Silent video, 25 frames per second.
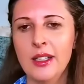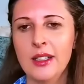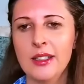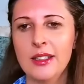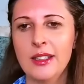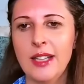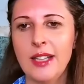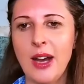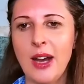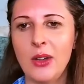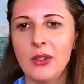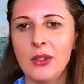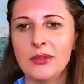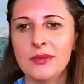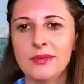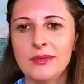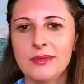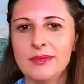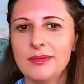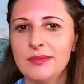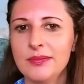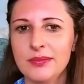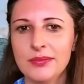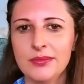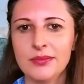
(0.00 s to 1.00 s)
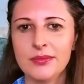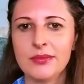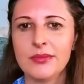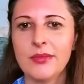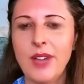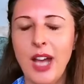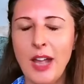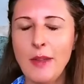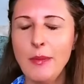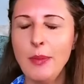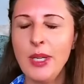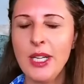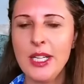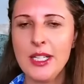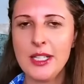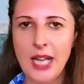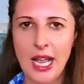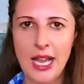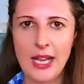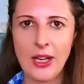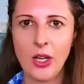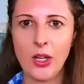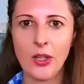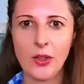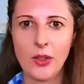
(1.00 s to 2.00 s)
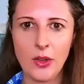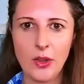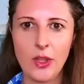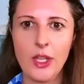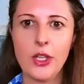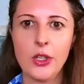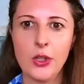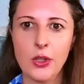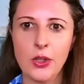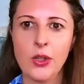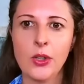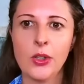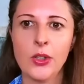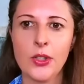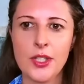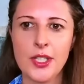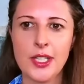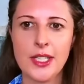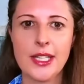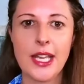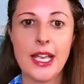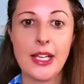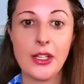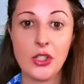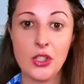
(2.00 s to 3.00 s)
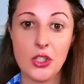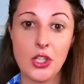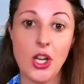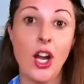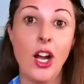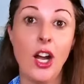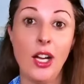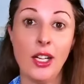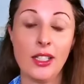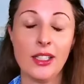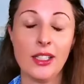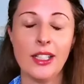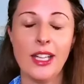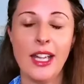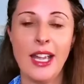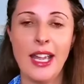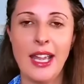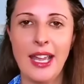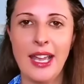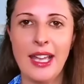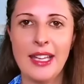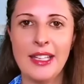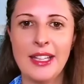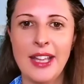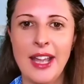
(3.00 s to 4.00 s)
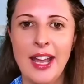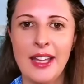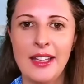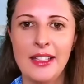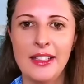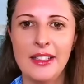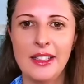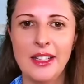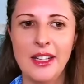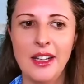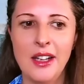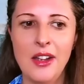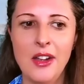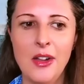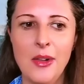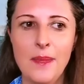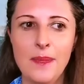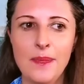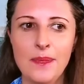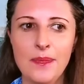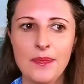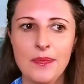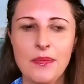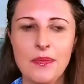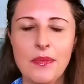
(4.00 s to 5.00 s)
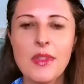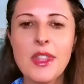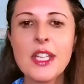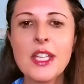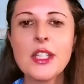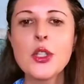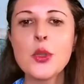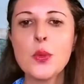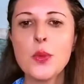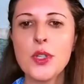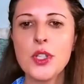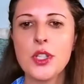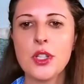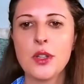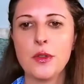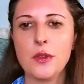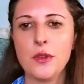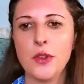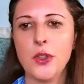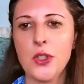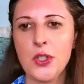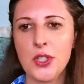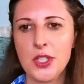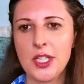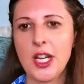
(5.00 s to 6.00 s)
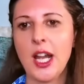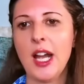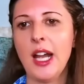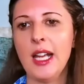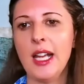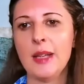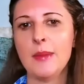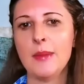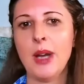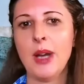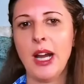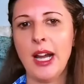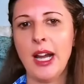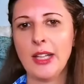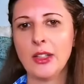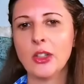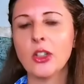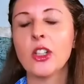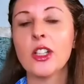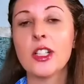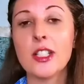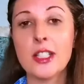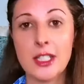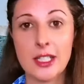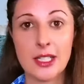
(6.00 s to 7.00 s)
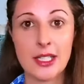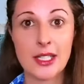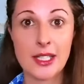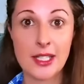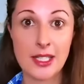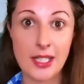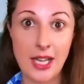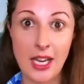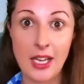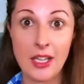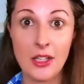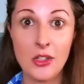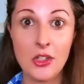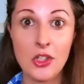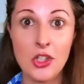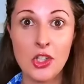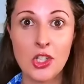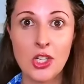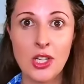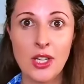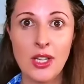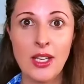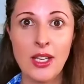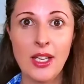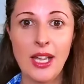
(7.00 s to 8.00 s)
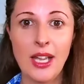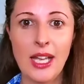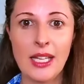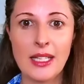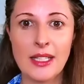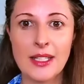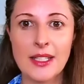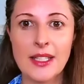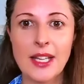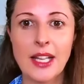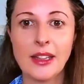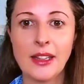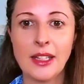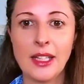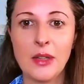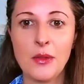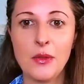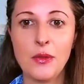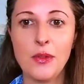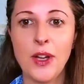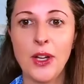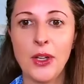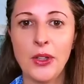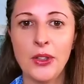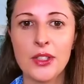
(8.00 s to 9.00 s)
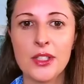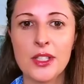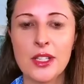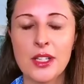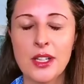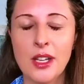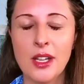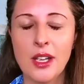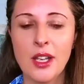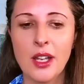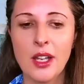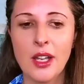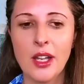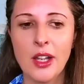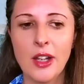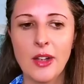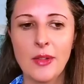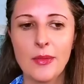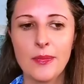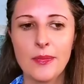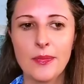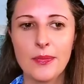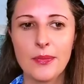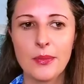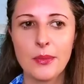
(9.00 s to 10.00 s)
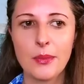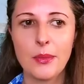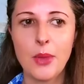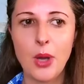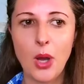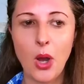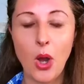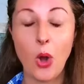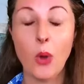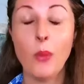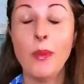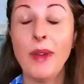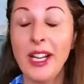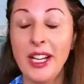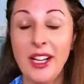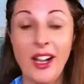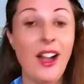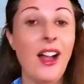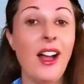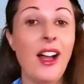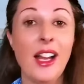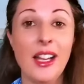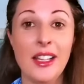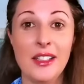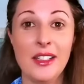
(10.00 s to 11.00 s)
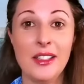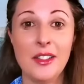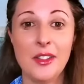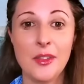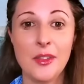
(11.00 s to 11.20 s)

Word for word: Now, I've been a diehard theater girl since I could talk, and yet this was the first time I looked at a stage and suddenly felt, oh my God,